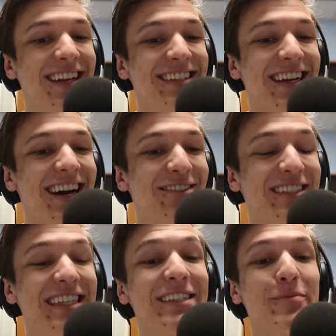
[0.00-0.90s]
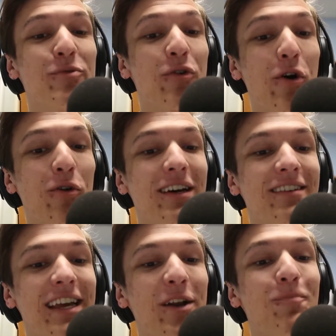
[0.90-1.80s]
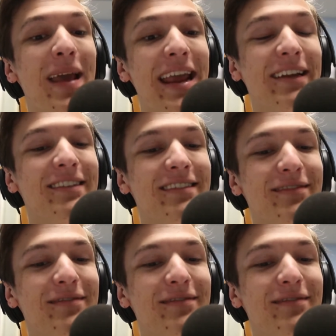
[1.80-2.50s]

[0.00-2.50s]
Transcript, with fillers: and uh, I was getting some granola, and a man